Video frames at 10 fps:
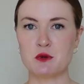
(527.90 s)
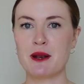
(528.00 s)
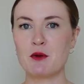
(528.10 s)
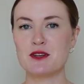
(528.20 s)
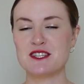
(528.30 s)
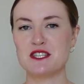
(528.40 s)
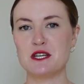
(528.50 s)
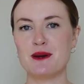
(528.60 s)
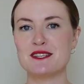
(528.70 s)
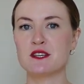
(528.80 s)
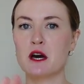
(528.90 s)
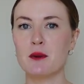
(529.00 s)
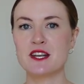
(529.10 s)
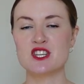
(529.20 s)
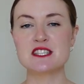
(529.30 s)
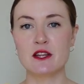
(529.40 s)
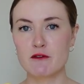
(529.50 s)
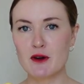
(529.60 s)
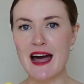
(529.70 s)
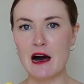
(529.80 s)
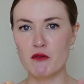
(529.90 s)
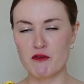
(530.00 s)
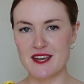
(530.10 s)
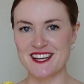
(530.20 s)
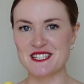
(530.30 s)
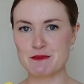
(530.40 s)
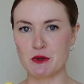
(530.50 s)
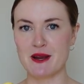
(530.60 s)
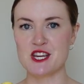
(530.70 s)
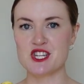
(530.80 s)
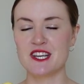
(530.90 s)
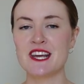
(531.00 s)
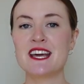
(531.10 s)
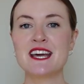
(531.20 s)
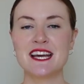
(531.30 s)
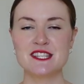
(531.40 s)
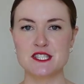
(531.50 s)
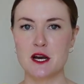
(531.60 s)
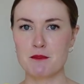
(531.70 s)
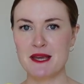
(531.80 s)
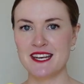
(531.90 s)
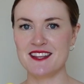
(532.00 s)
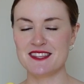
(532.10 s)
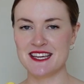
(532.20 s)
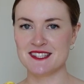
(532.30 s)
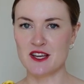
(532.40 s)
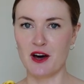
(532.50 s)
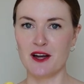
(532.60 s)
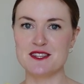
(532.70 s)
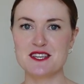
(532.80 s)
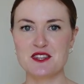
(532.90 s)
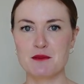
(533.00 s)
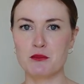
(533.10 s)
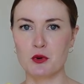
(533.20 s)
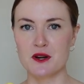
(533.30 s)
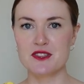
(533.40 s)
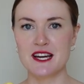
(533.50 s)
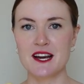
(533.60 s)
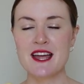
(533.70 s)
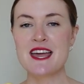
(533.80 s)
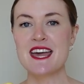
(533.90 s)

So what I'm going to do is go in and just look for outfit inspiration and start pinning things onto the board there.